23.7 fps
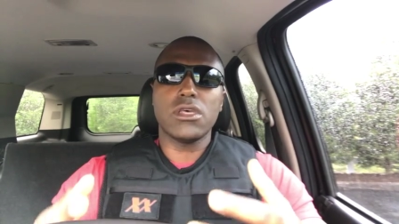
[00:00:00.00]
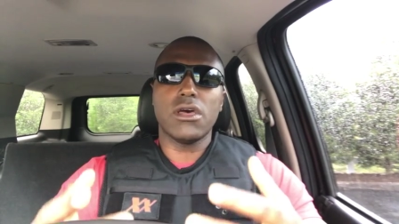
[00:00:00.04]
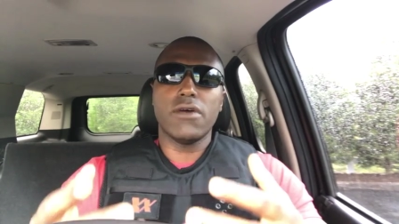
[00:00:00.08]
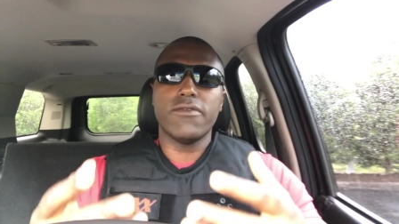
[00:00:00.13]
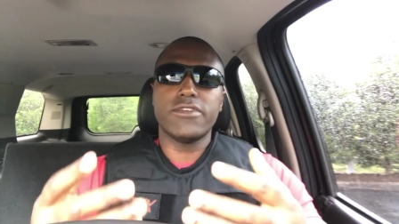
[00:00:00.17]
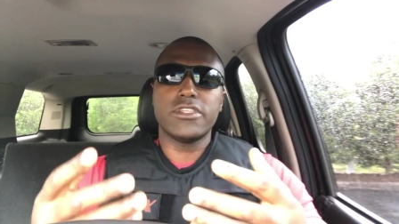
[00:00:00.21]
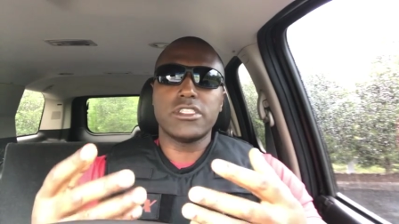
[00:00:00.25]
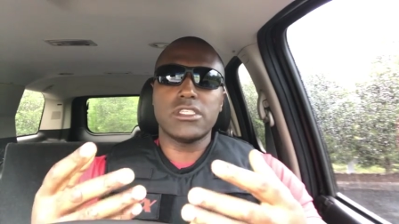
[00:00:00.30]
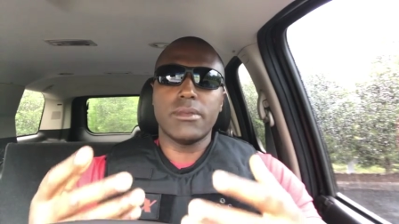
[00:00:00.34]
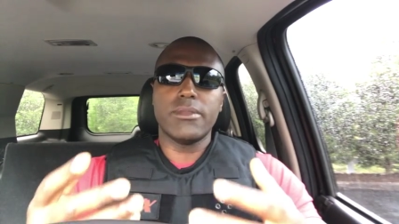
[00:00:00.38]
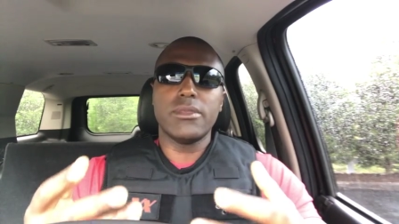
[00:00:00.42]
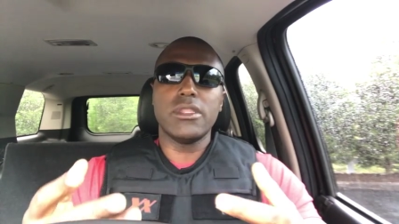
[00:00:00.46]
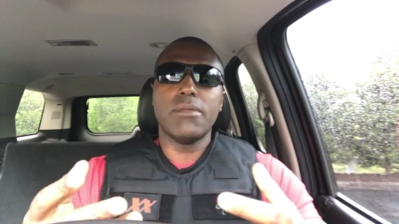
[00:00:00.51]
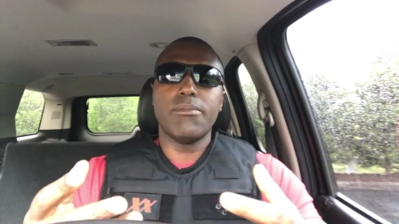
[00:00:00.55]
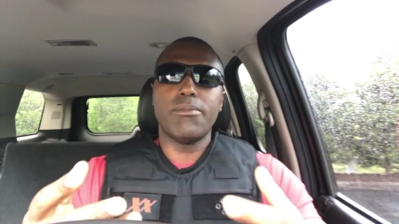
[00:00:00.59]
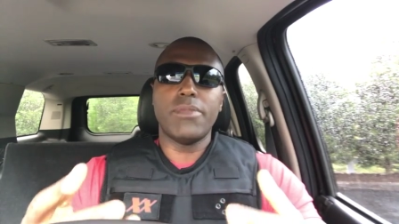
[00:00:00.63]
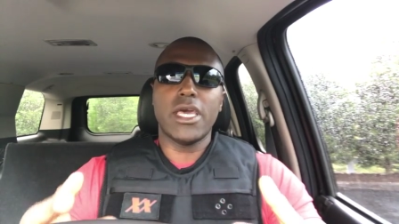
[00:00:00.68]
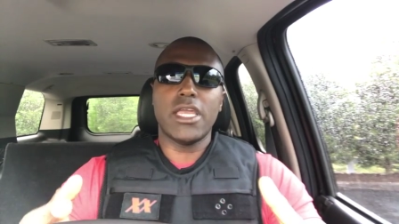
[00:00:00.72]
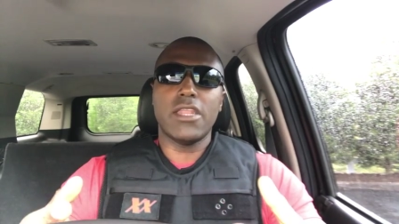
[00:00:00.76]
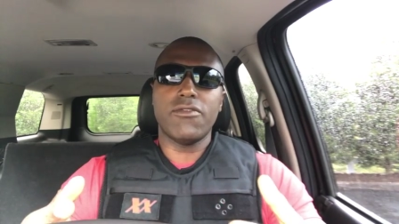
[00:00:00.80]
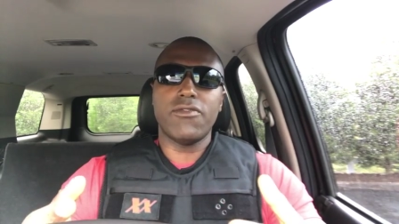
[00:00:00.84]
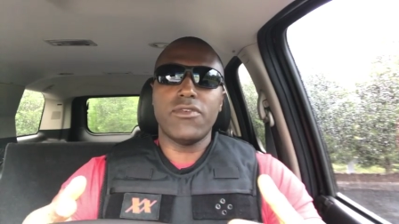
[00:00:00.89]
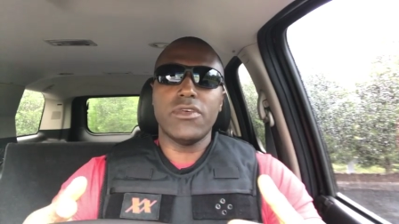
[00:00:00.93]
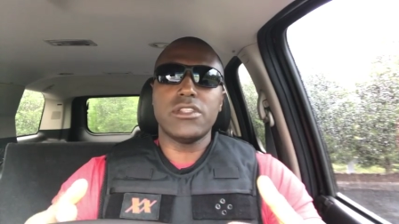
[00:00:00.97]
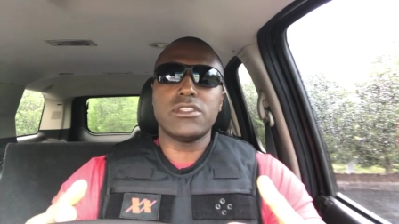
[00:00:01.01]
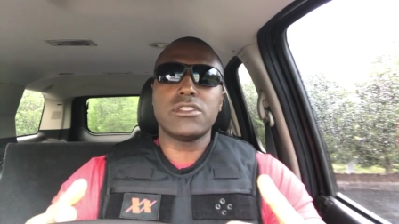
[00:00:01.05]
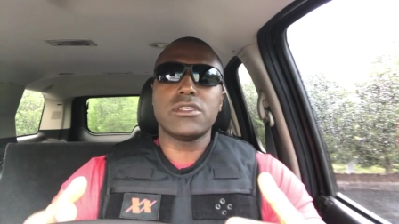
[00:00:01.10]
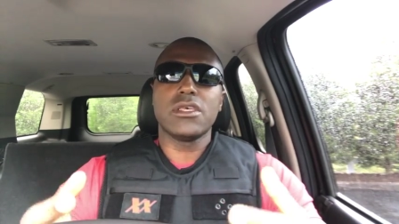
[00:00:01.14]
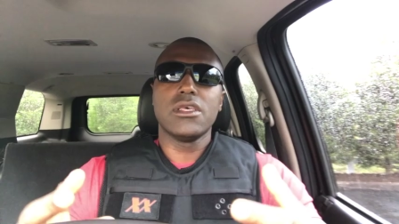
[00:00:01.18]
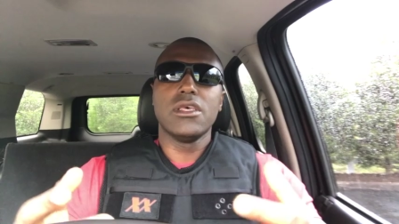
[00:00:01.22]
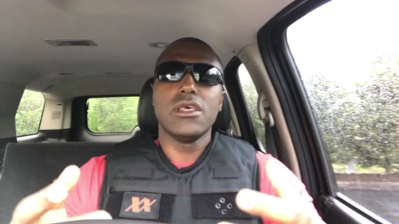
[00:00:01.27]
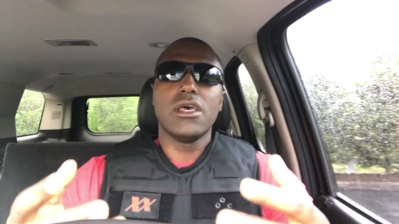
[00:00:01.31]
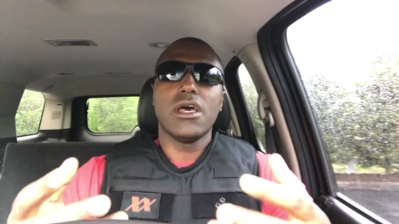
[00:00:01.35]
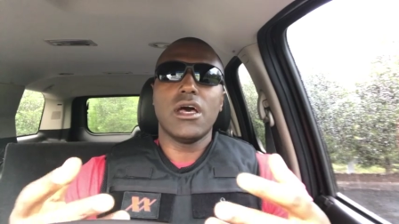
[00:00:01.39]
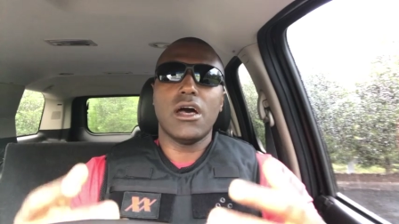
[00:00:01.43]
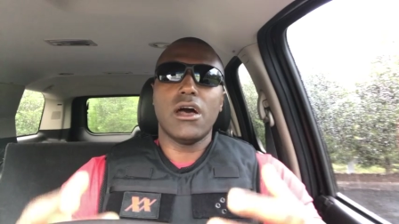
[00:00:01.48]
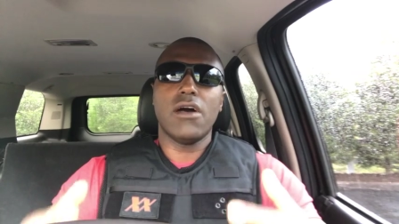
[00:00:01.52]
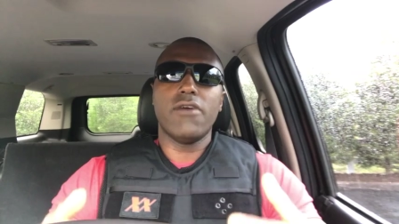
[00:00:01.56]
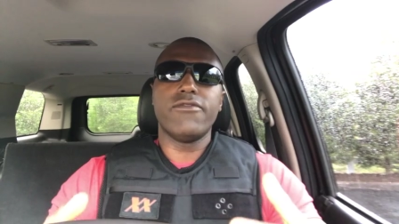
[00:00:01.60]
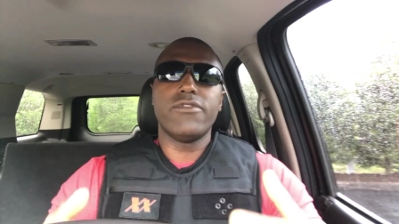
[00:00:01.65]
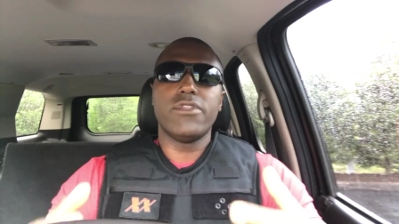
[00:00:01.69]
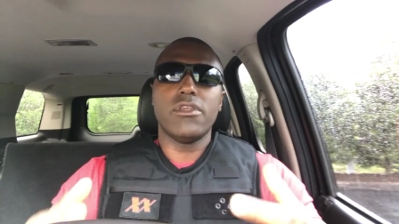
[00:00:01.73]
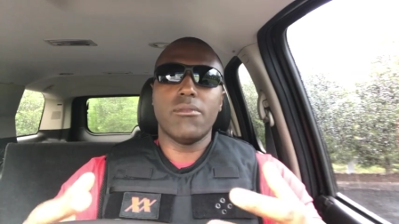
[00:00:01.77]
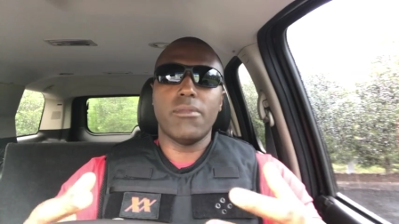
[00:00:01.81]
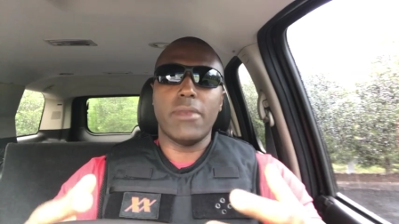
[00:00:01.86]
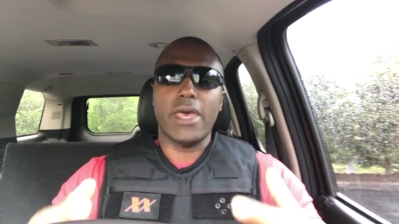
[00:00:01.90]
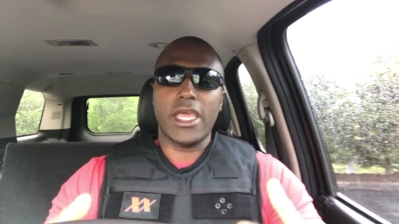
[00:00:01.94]
of some of the benefits
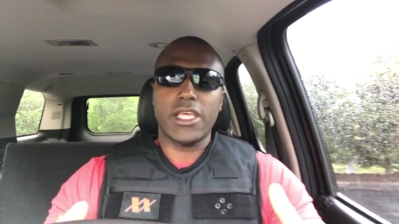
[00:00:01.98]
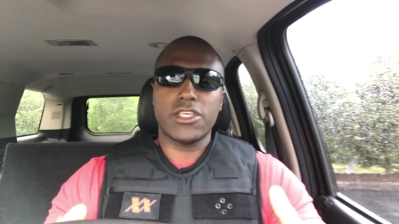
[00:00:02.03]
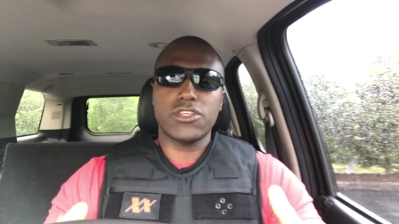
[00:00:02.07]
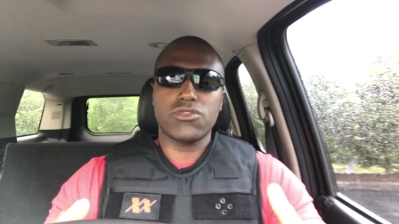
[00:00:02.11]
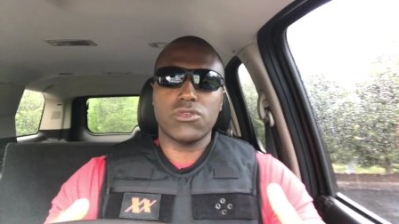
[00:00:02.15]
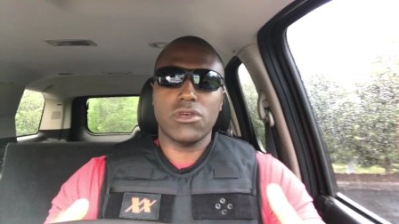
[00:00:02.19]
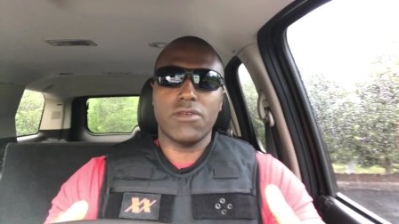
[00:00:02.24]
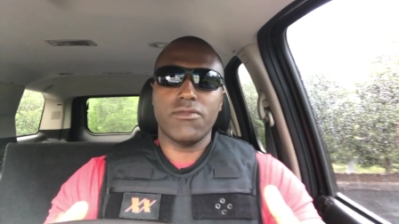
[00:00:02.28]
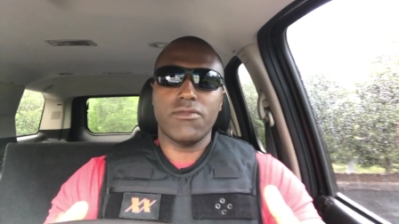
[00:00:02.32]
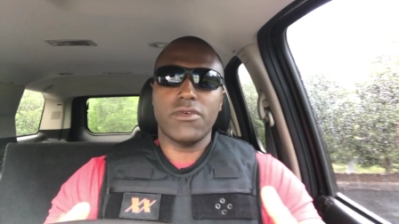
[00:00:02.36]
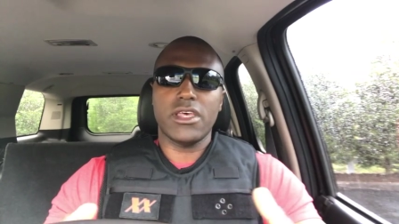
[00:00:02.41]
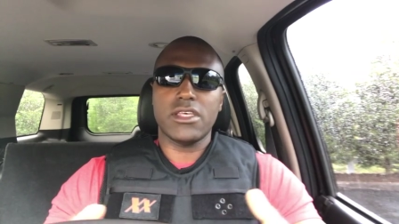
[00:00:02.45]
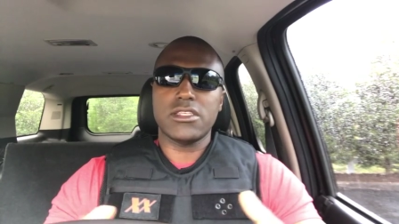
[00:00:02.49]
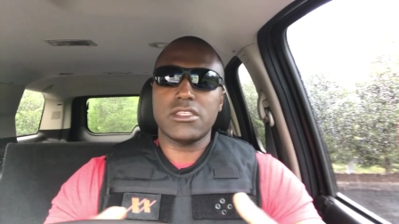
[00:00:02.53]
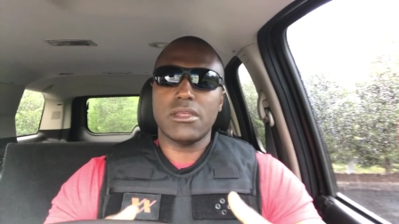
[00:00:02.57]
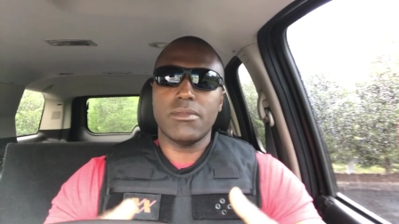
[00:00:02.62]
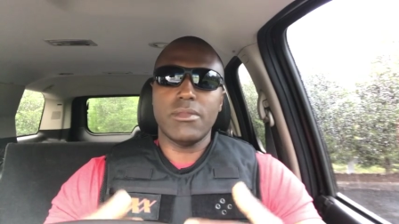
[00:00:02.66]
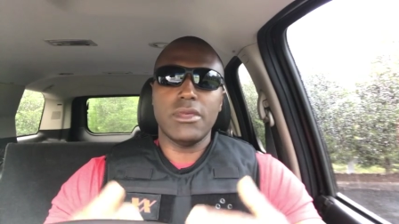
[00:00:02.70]
of the Maxx-Dri Vest.